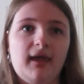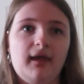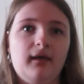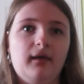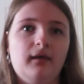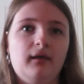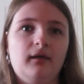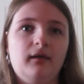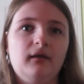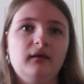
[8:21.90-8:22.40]

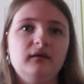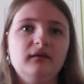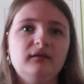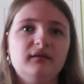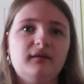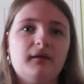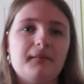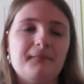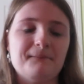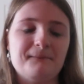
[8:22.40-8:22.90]

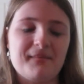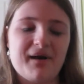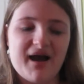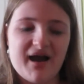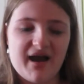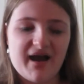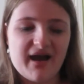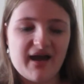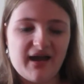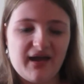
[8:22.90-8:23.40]
And
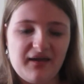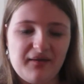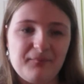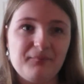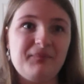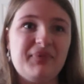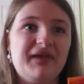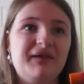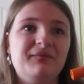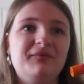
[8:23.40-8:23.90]
my
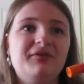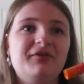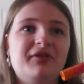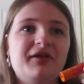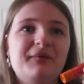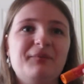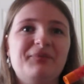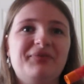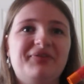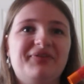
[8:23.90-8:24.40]
baby
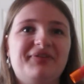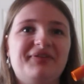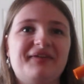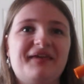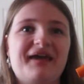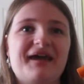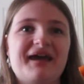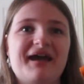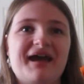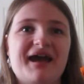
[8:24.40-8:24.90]
lips,
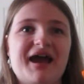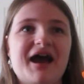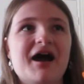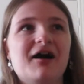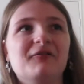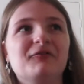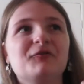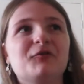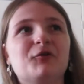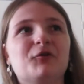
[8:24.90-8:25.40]

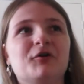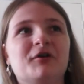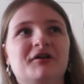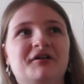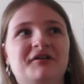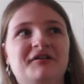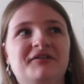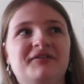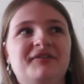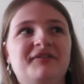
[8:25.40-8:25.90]
of
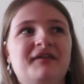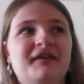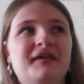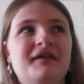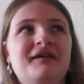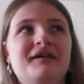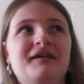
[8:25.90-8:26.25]
course,